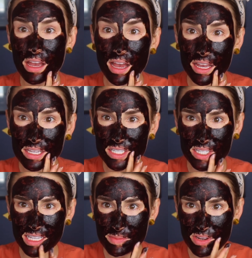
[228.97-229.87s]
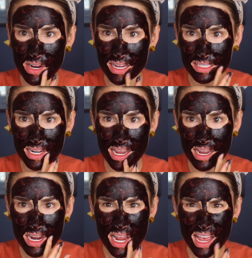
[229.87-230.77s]
has lemongrass in
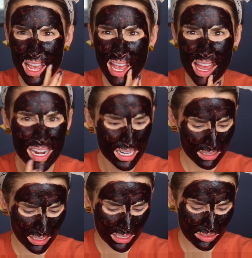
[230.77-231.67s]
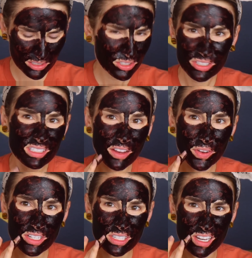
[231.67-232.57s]
it. And it's just stuff
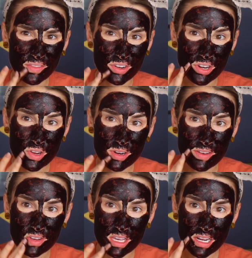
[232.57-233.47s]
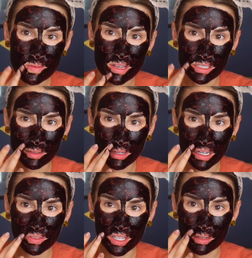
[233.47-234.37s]
I just never knew and never thought about. So I'm
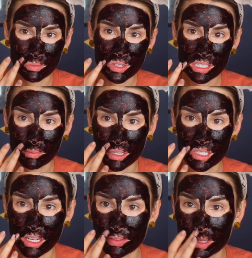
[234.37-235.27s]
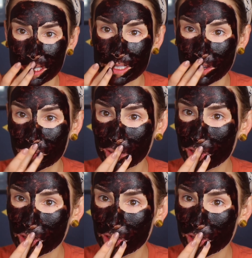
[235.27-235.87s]
kind of like immersing myself in this stuff. But